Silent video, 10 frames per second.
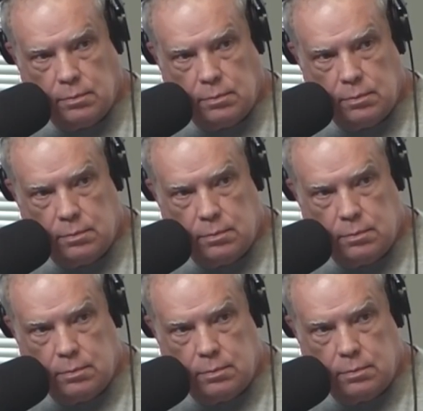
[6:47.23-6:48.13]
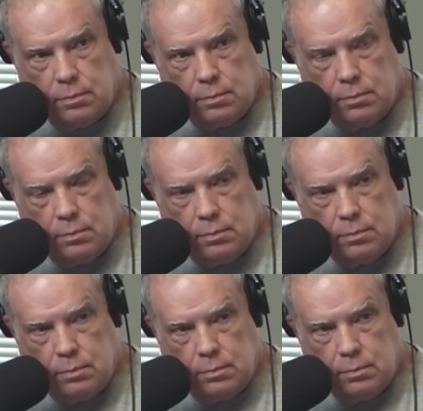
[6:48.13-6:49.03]

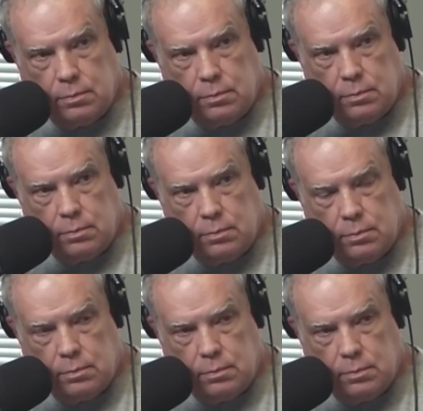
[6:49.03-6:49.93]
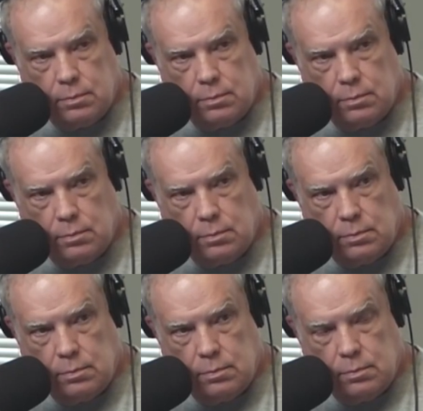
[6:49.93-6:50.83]

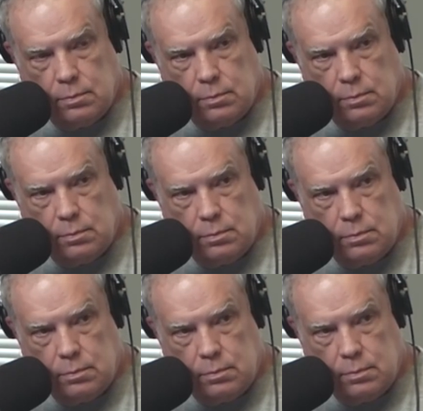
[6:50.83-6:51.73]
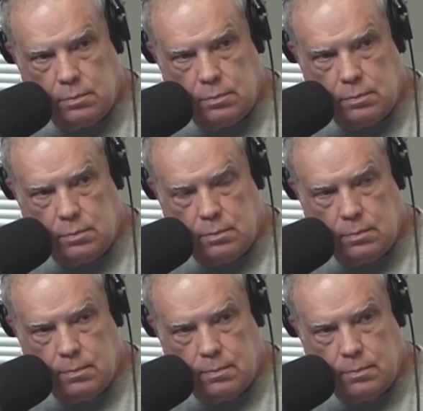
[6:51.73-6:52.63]

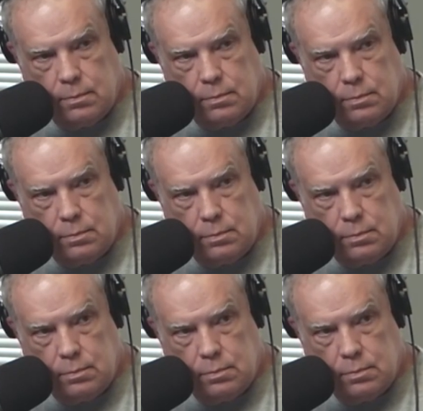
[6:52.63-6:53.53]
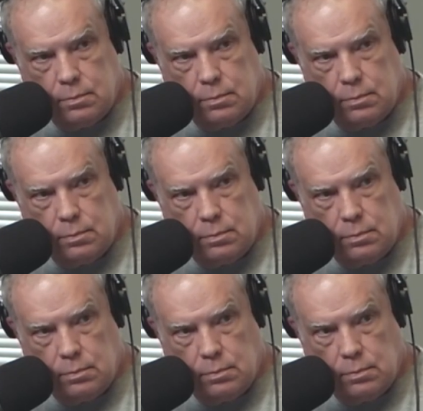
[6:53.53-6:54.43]

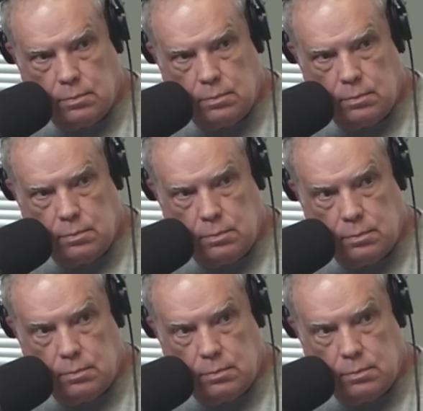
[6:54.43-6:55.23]
(not speaking)